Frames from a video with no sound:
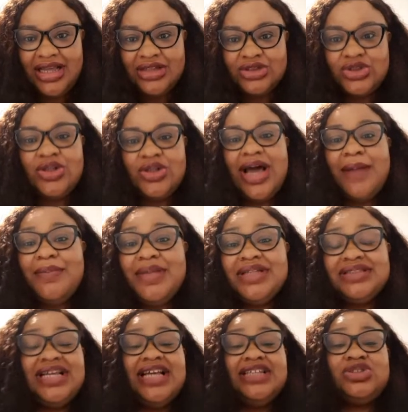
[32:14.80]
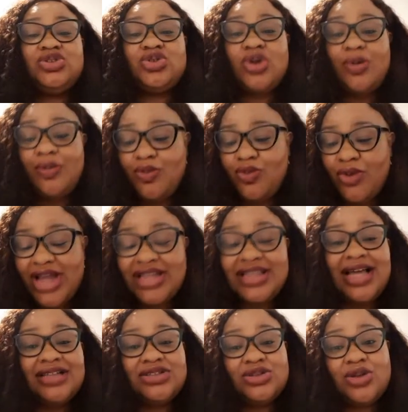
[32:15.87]
So that means there's somewhere
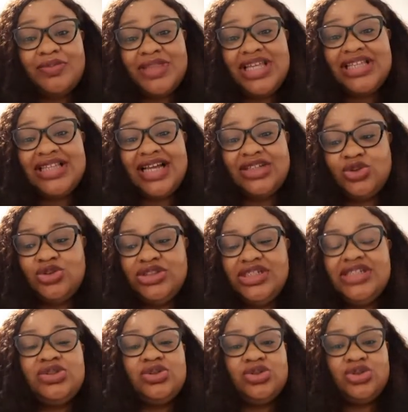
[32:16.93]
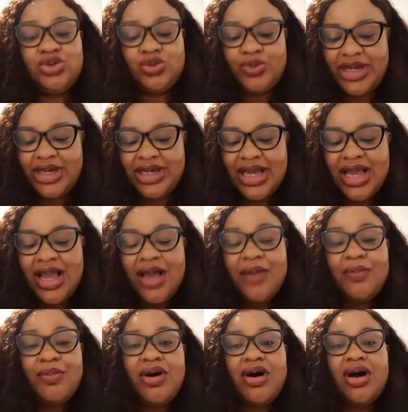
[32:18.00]
that something that you need to tweak.
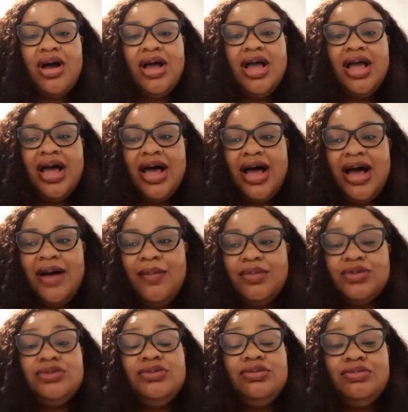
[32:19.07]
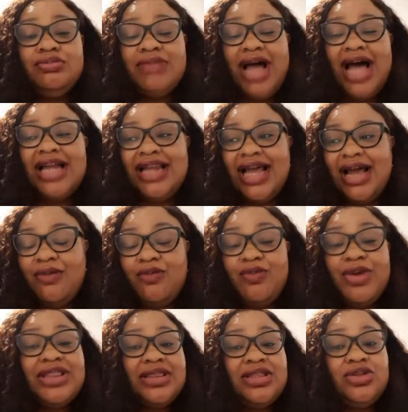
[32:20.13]
But and
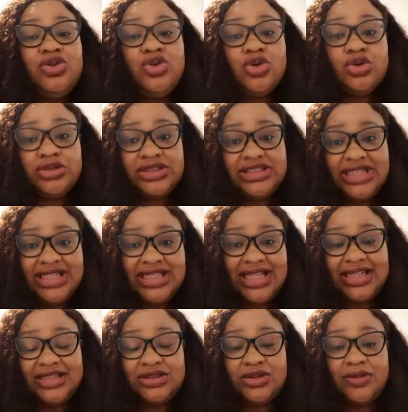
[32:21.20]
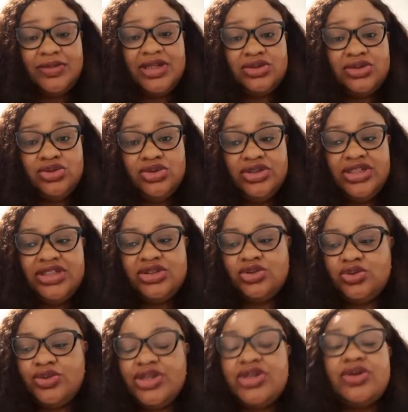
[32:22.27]
with you seeing that there's something you need to
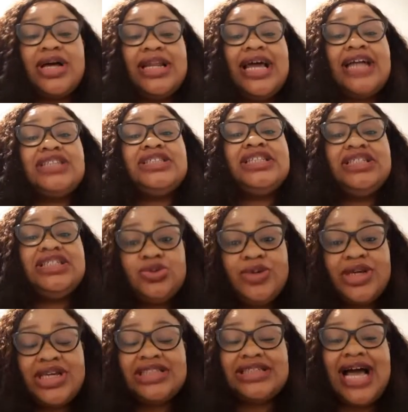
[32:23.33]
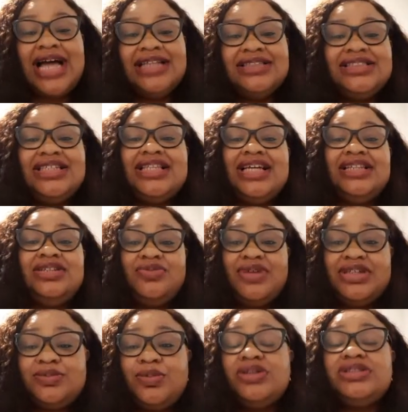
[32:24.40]
tweak, you can actually tweak it and see that the
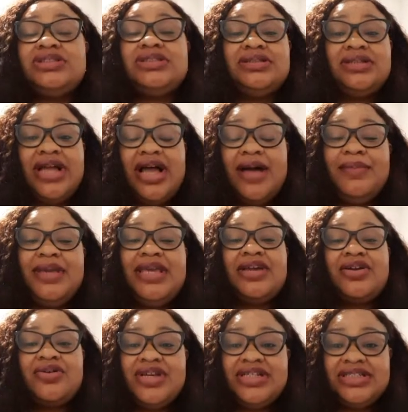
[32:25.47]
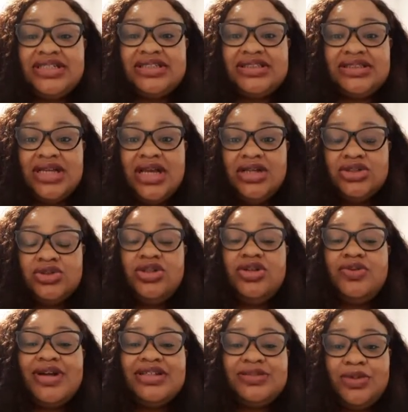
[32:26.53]
response increases. So
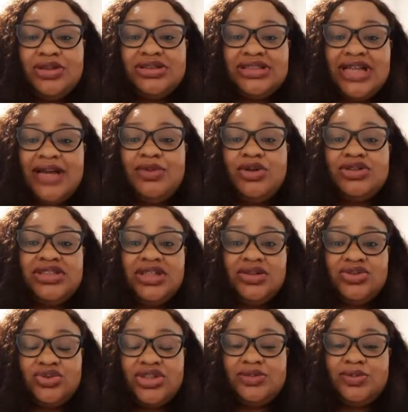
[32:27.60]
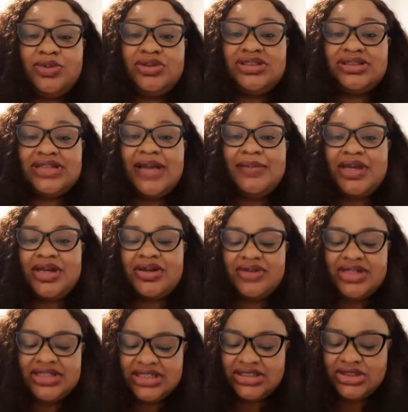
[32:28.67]
the response time, your sales response time
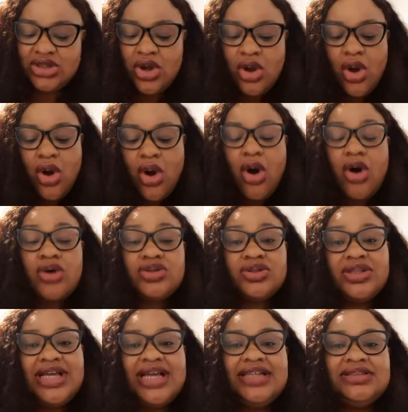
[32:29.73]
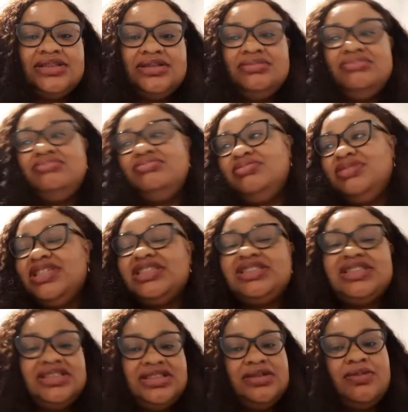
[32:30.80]
increases. Also, this
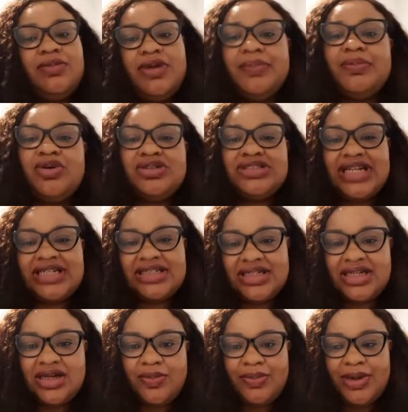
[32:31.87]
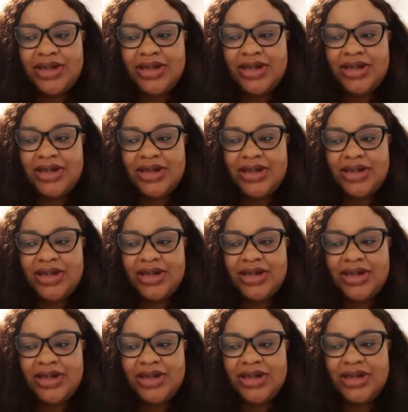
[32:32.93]
is a more technical part, which is
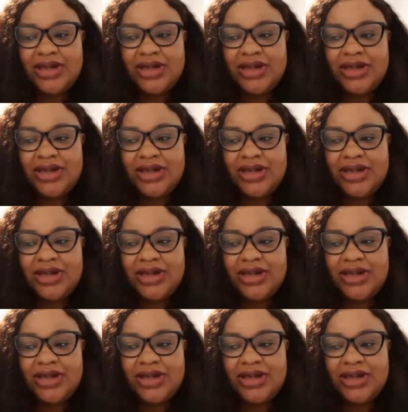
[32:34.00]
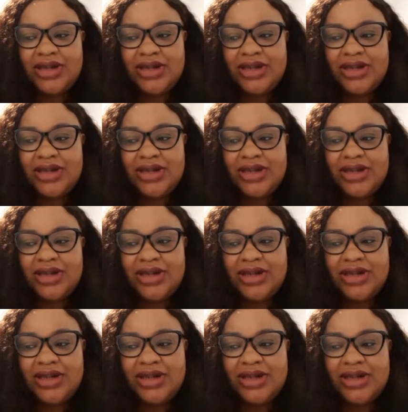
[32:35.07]
cost per lead. So you're checking how
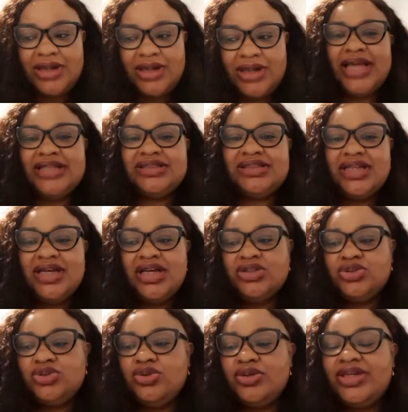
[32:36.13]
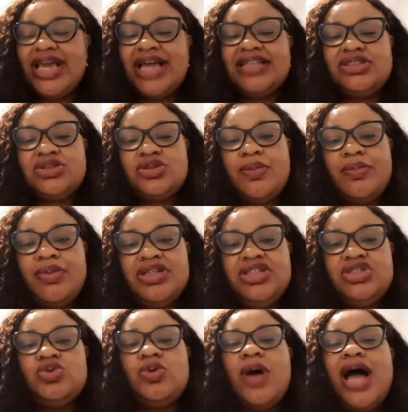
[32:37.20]
much you spent to get somebody
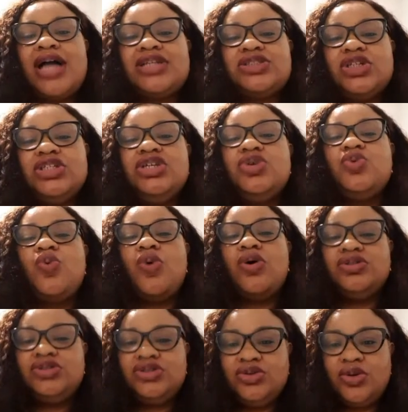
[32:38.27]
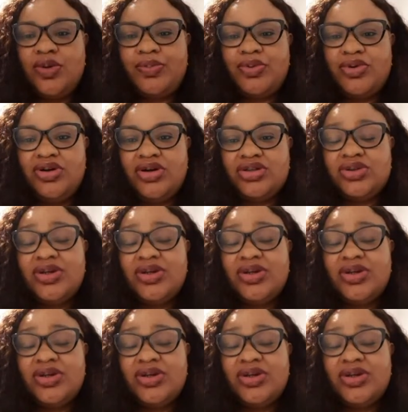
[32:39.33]
to actually want your product.